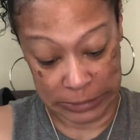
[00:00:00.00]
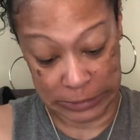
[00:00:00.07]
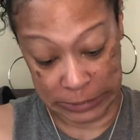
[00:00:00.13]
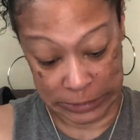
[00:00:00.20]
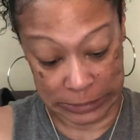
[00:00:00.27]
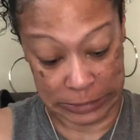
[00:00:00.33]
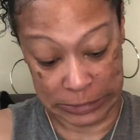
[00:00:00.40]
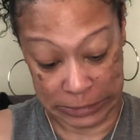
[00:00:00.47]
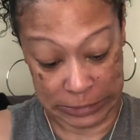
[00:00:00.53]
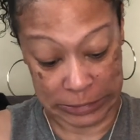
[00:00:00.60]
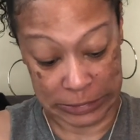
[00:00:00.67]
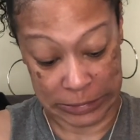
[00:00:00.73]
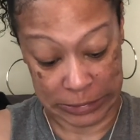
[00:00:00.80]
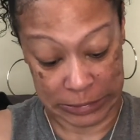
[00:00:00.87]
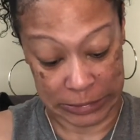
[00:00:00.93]

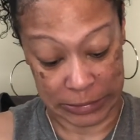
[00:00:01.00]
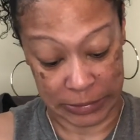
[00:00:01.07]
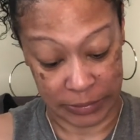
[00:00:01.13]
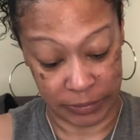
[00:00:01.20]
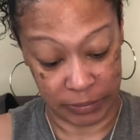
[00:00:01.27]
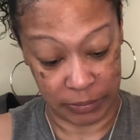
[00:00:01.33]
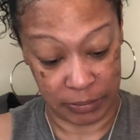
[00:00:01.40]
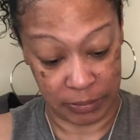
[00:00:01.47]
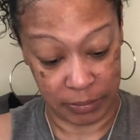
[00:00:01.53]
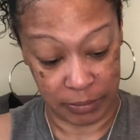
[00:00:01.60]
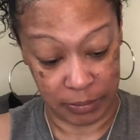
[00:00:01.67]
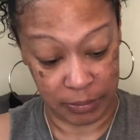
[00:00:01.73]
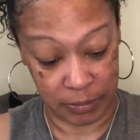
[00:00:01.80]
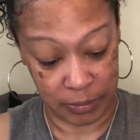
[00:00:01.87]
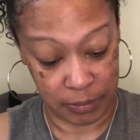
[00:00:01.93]

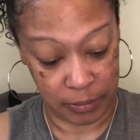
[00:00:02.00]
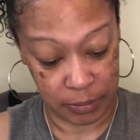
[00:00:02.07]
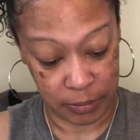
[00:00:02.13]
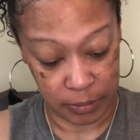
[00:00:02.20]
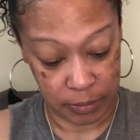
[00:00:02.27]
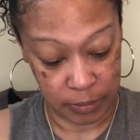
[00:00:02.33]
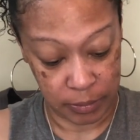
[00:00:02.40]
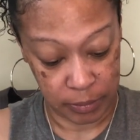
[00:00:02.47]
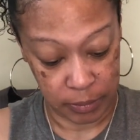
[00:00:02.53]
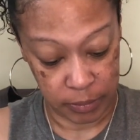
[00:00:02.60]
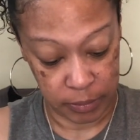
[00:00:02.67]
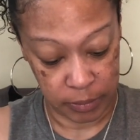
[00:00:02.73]
No one is speaking in this clip.